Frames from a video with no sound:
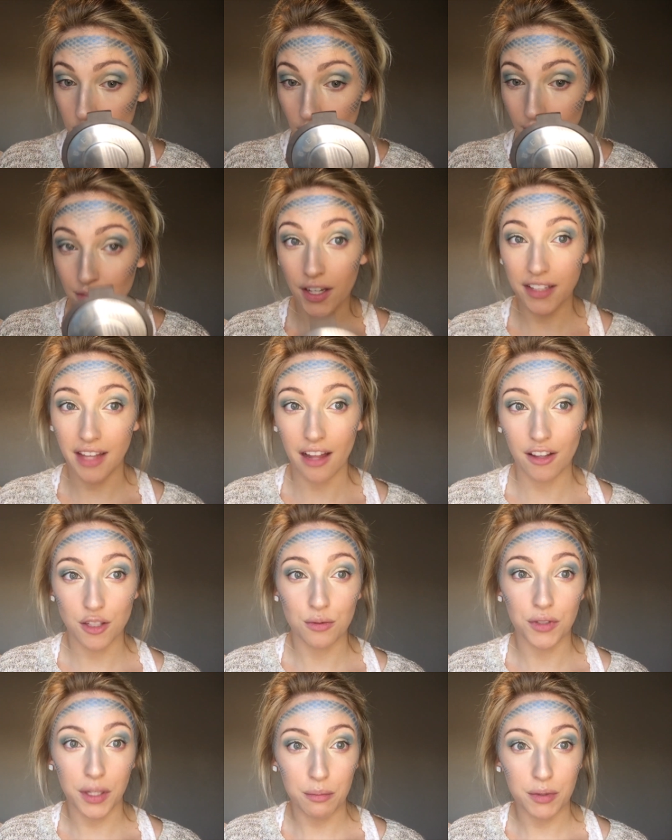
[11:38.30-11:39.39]
So I feel like that looks
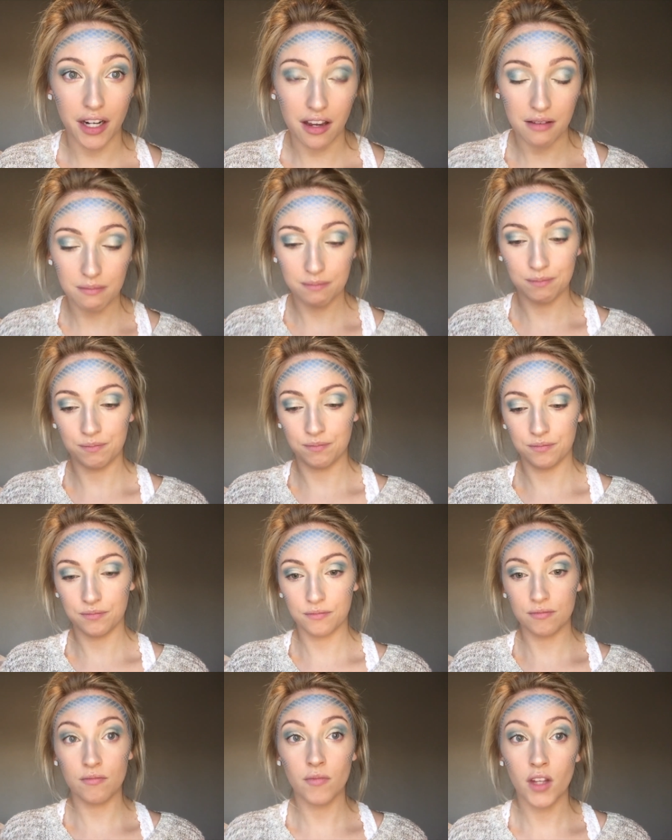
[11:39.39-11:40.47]
really pretty.
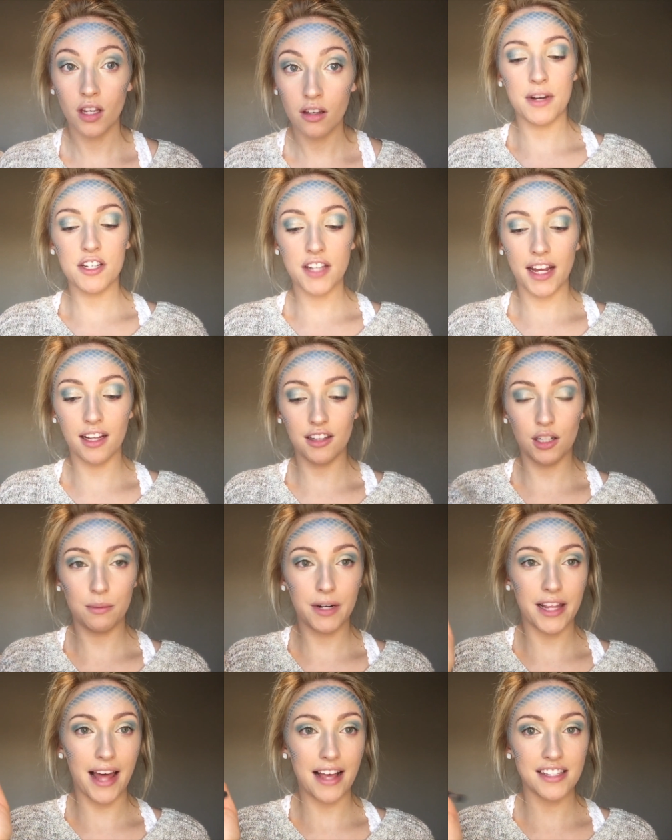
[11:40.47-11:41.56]
I'm going to take a little
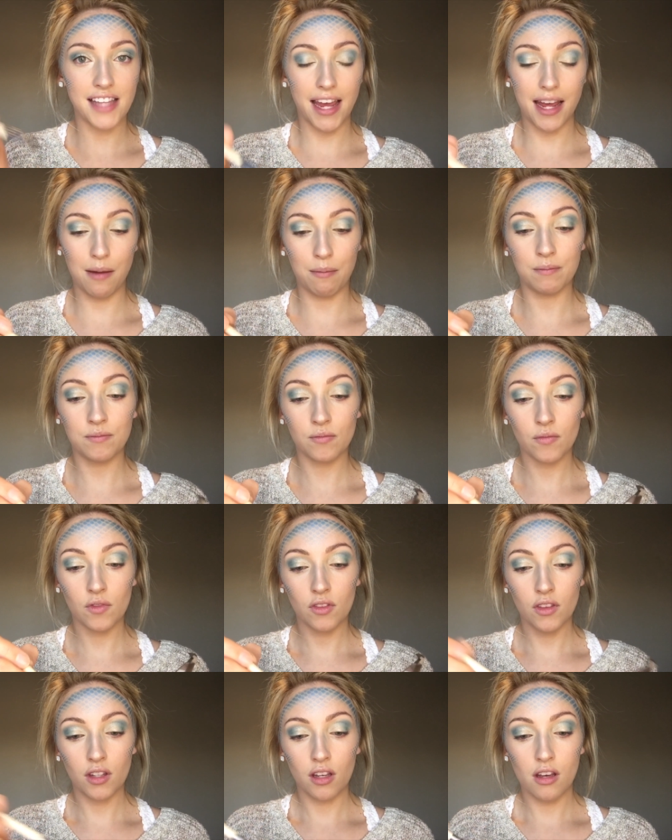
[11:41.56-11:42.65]
bit of that same
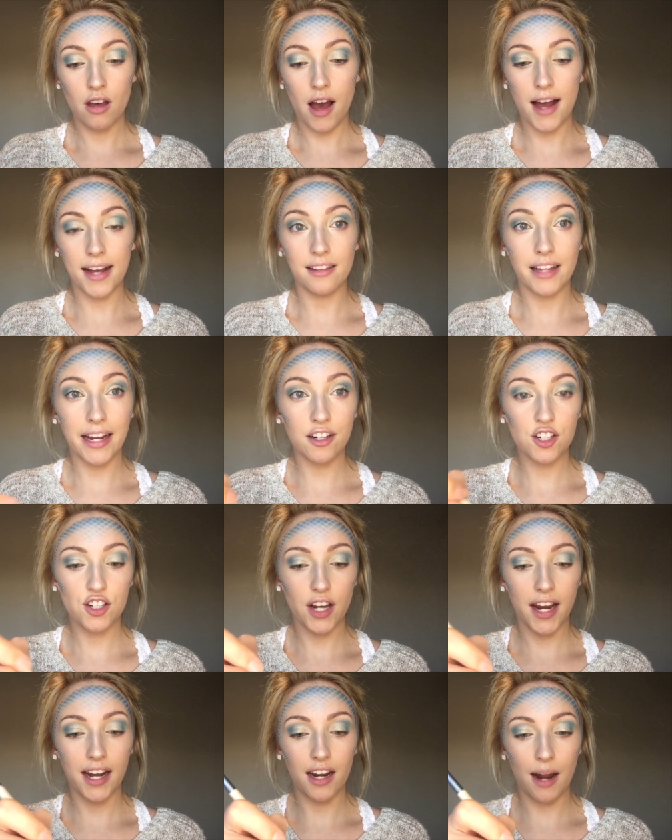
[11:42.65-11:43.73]
highlight
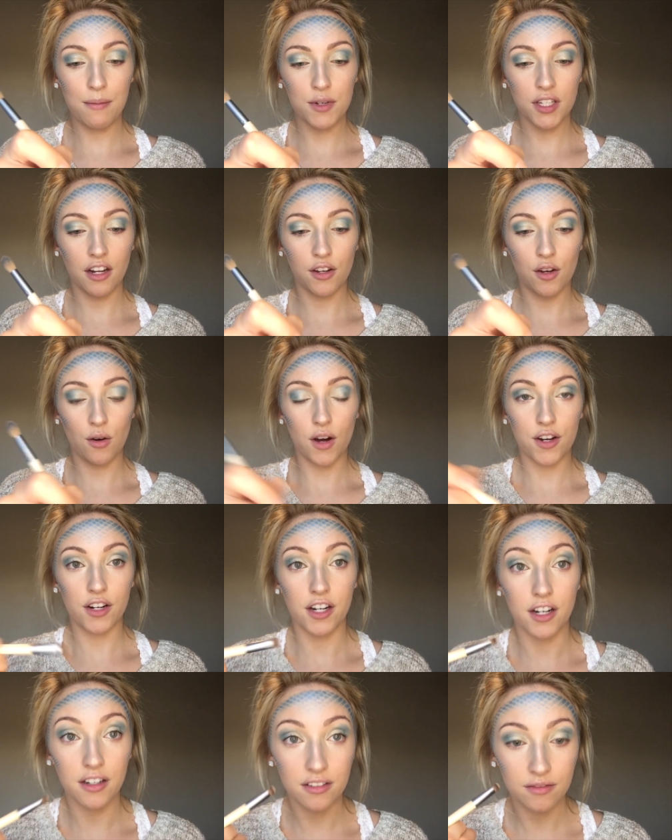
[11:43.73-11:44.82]
shade and I'm just going to go
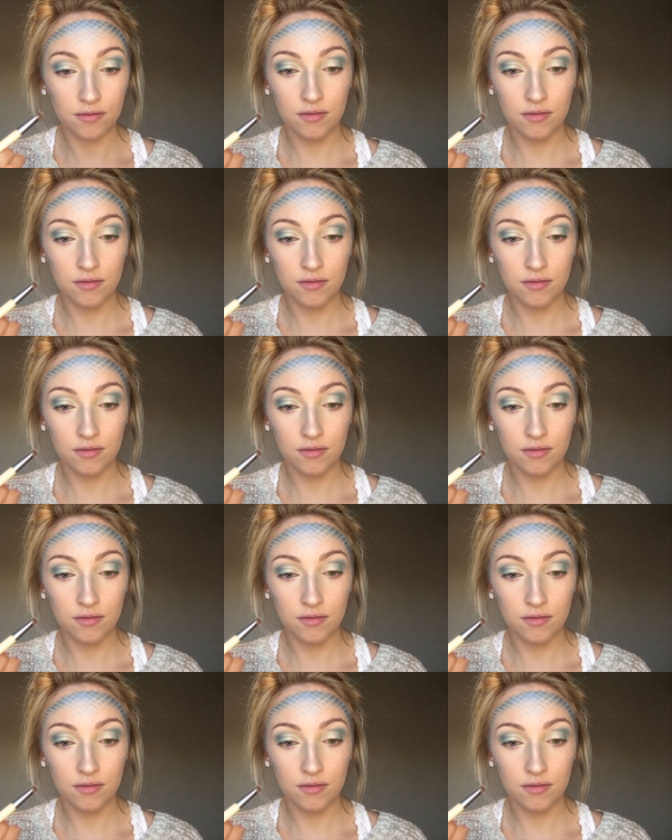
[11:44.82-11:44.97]
under